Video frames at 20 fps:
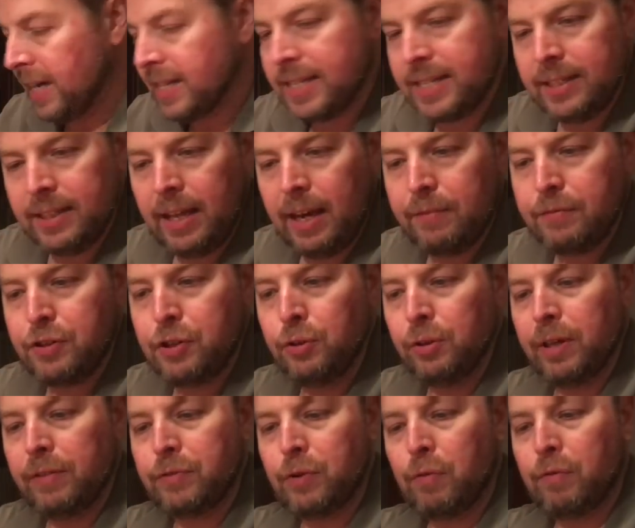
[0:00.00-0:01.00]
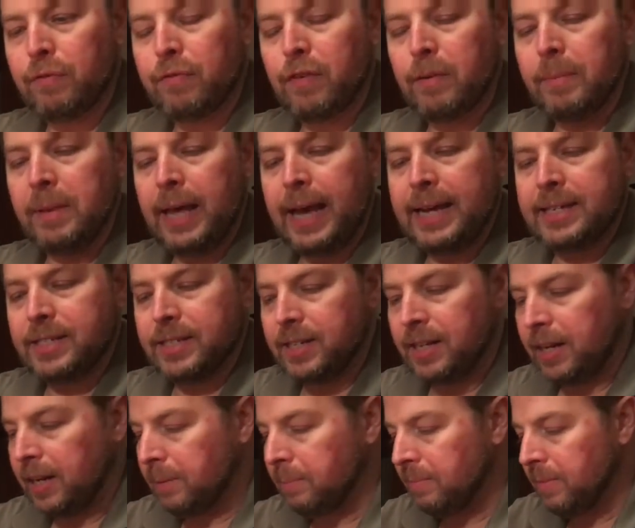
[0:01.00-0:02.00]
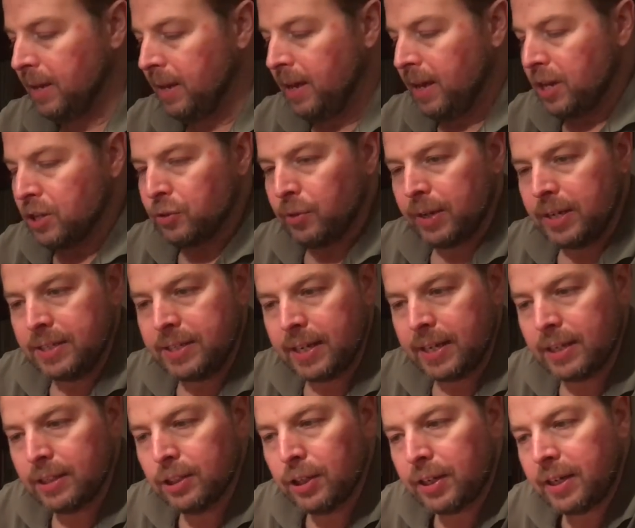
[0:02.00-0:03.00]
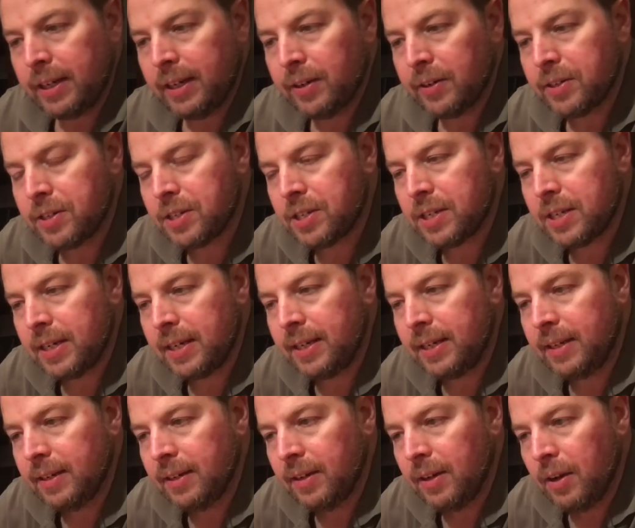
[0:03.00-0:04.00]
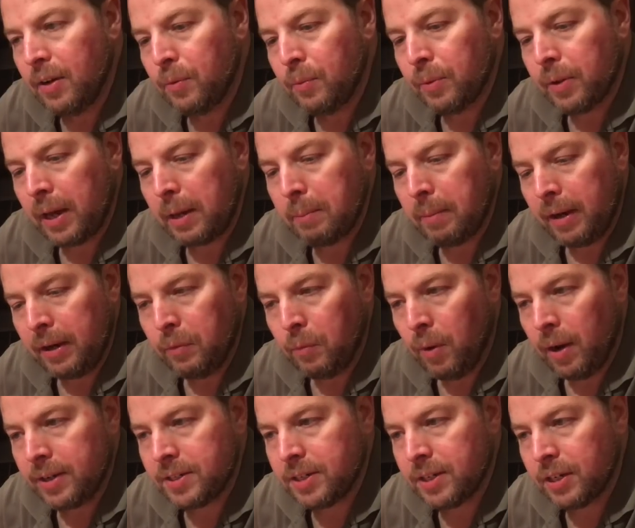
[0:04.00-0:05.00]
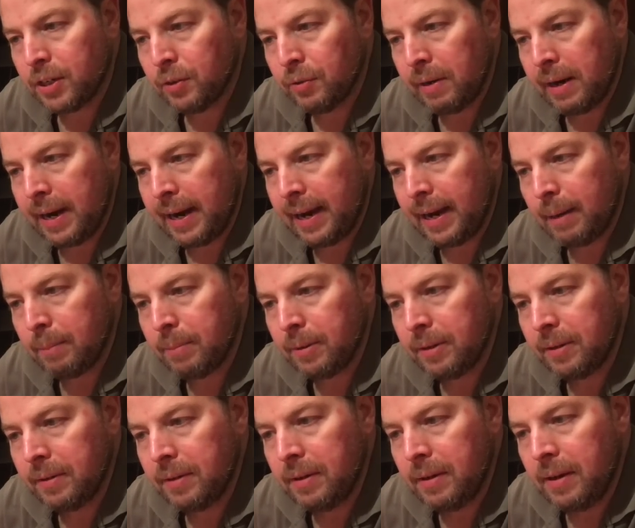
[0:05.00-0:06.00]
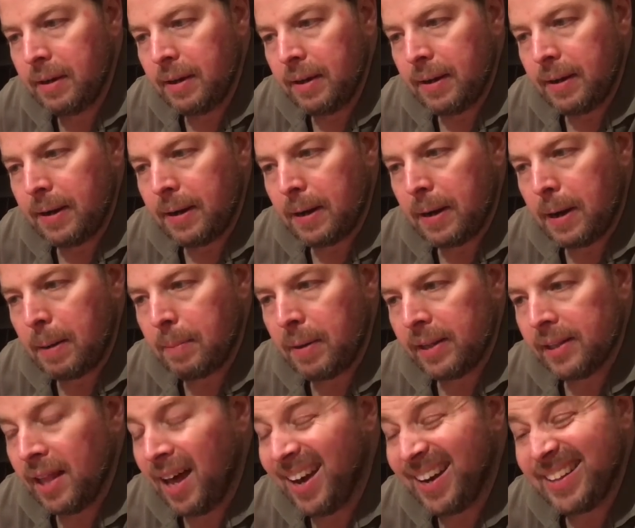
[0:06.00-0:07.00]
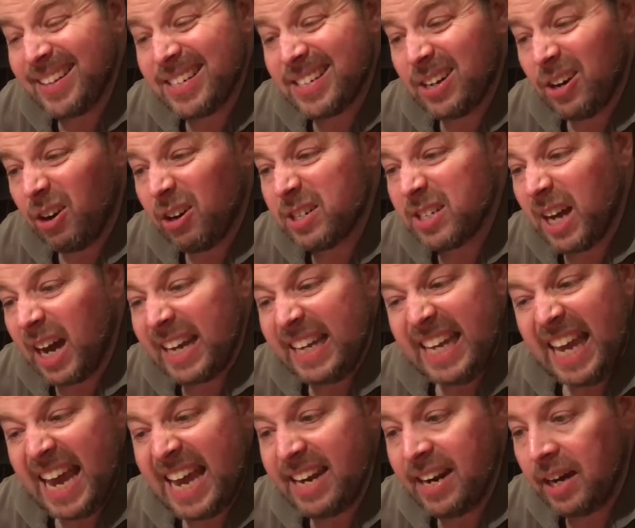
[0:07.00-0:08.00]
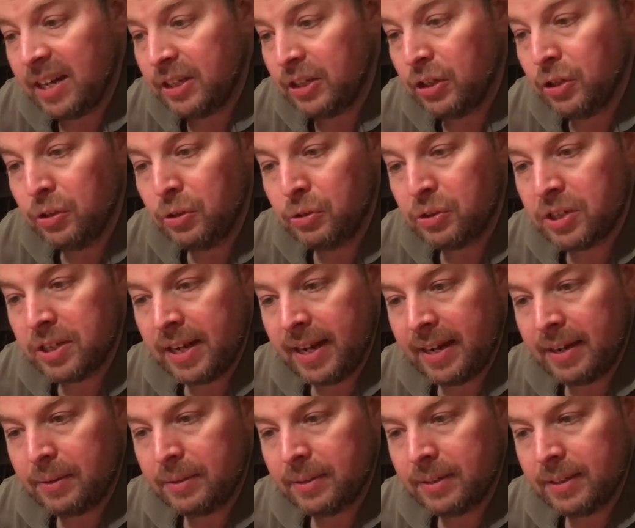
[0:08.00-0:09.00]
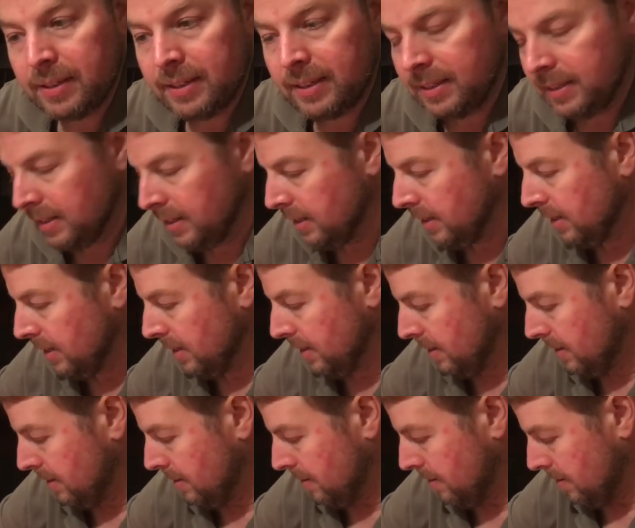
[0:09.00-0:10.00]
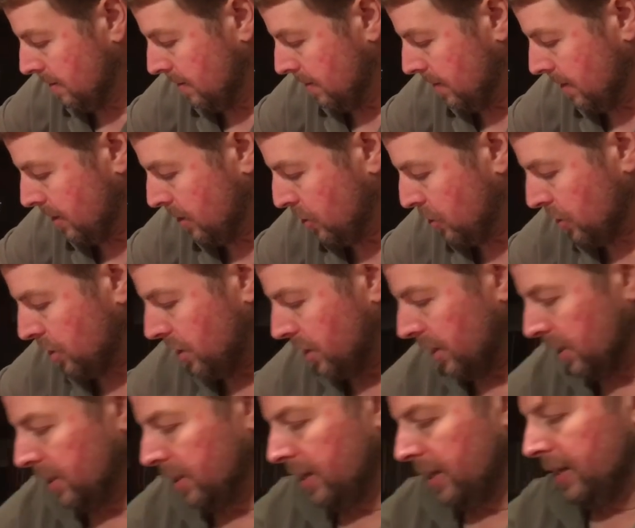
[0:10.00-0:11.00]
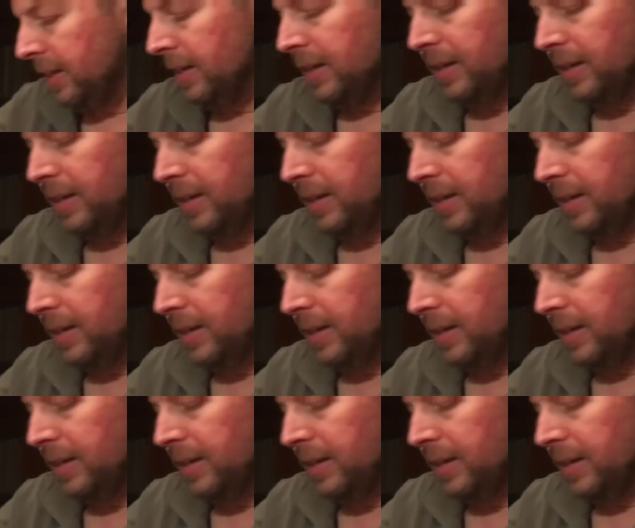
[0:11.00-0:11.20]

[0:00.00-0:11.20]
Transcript: I still have 2 left over from last time. So I can take a look here and see what I might want to grab. A lot of these cards I cannot use now, interestingly,